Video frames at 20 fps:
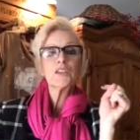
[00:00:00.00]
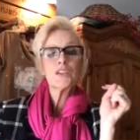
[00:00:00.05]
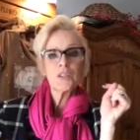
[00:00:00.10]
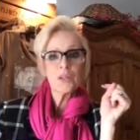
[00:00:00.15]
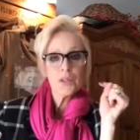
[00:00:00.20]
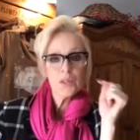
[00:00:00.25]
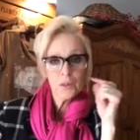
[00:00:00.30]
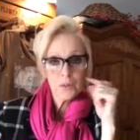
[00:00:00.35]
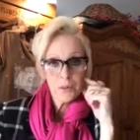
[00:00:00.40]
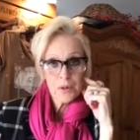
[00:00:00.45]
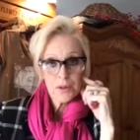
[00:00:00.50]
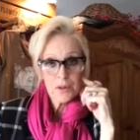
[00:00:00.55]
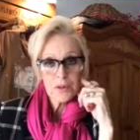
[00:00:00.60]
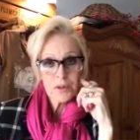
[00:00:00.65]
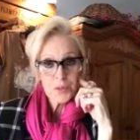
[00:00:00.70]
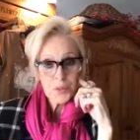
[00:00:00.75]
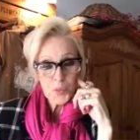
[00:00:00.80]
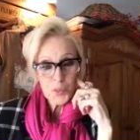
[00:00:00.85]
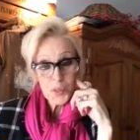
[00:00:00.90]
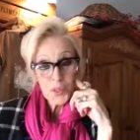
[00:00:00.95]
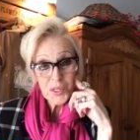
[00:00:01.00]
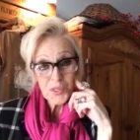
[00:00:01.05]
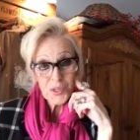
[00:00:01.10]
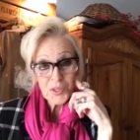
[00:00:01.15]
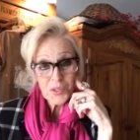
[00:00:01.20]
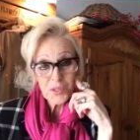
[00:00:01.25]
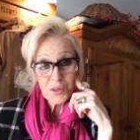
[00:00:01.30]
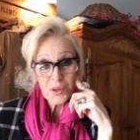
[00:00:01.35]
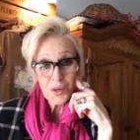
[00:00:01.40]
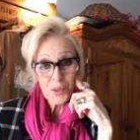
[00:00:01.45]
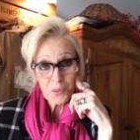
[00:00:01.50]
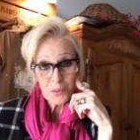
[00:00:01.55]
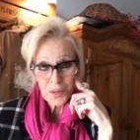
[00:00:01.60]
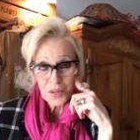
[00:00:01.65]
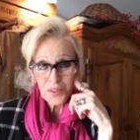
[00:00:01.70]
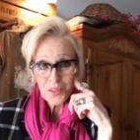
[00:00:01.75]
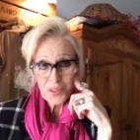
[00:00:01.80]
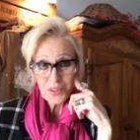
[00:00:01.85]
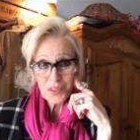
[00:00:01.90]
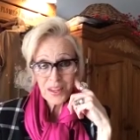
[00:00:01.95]
Do you know where those words
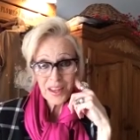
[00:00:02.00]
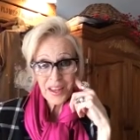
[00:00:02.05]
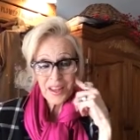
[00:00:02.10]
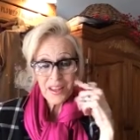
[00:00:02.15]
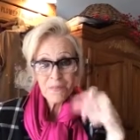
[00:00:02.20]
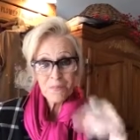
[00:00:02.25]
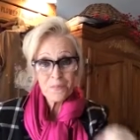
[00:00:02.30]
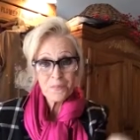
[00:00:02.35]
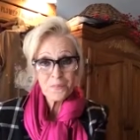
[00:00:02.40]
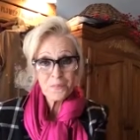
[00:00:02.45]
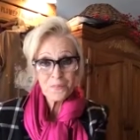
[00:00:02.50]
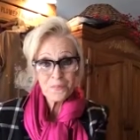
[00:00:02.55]
originate?